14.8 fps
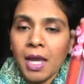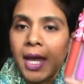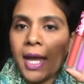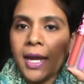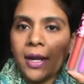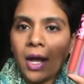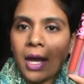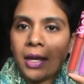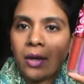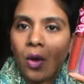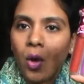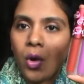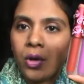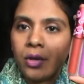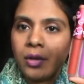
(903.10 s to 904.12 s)
and I
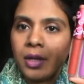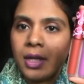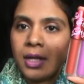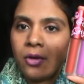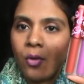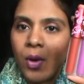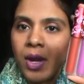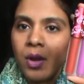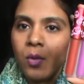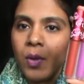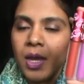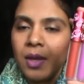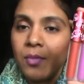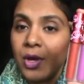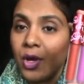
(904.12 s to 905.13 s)
ordered it right
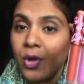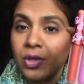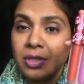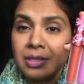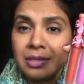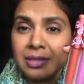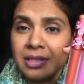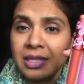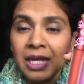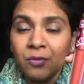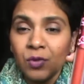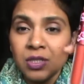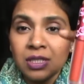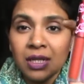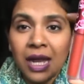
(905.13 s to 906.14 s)
away because that
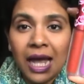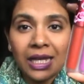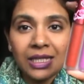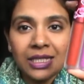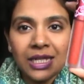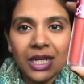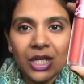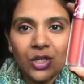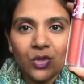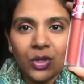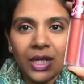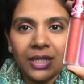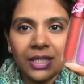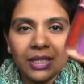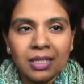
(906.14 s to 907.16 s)
was the last day to
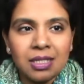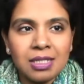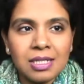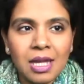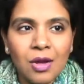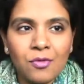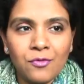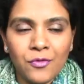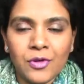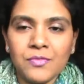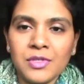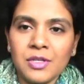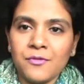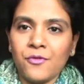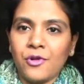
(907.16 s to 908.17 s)
get the discount from
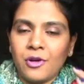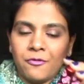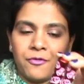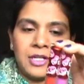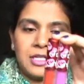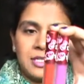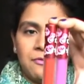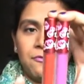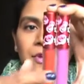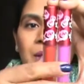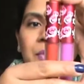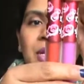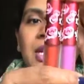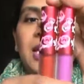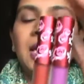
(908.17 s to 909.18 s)
Sephora friends and
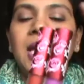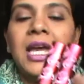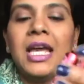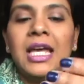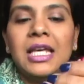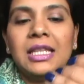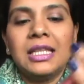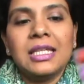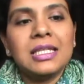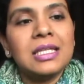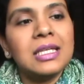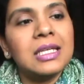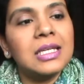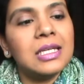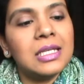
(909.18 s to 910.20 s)
family this
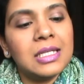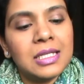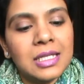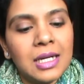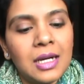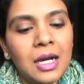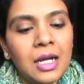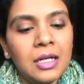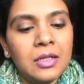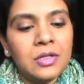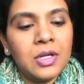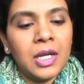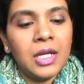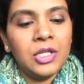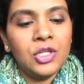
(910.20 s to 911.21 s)
is the color
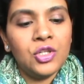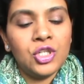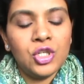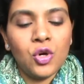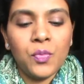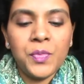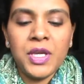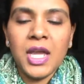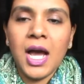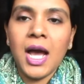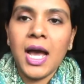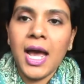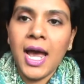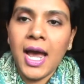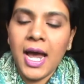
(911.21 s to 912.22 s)
in Utopia
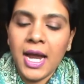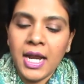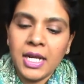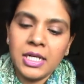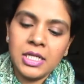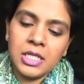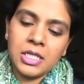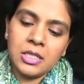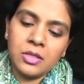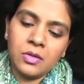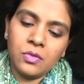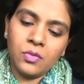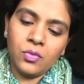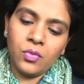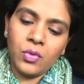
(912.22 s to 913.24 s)
and uh,
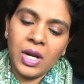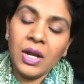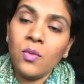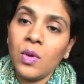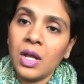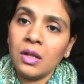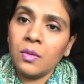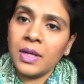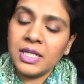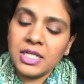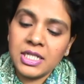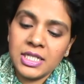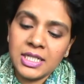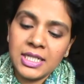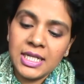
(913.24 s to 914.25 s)
Red
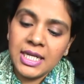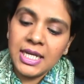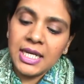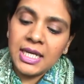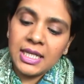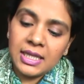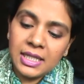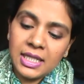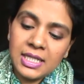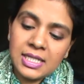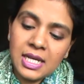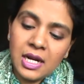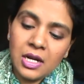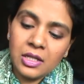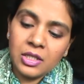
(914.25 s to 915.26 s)
Velvet these
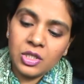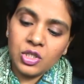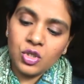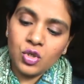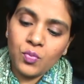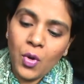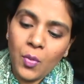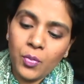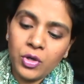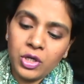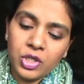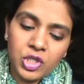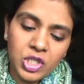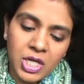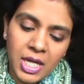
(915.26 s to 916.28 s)
are the two popular
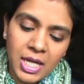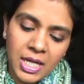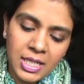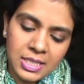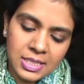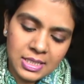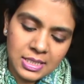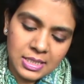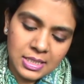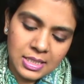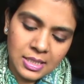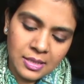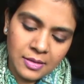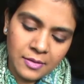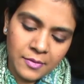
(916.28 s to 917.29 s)
shades
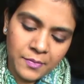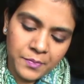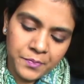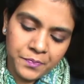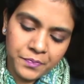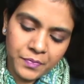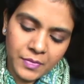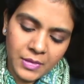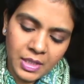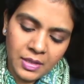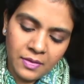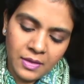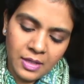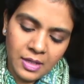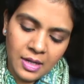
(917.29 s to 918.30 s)
um,
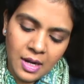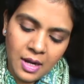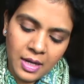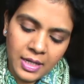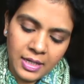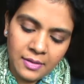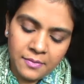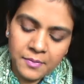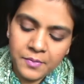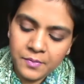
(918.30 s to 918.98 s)
in their line